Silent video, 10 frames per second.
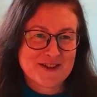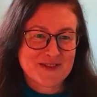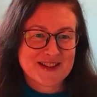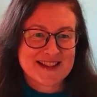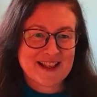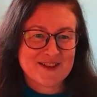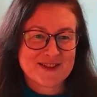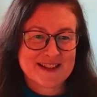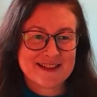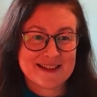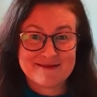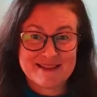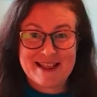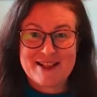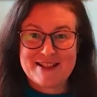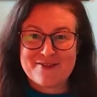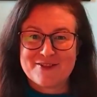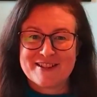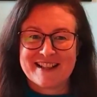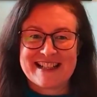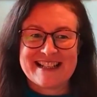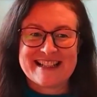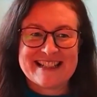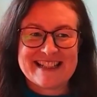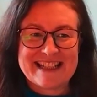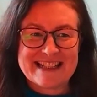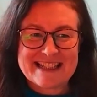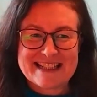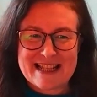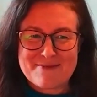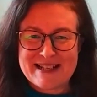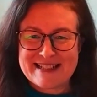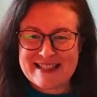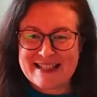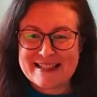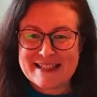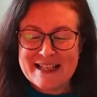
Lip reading: of ourselves and a different identity. Does that make sense?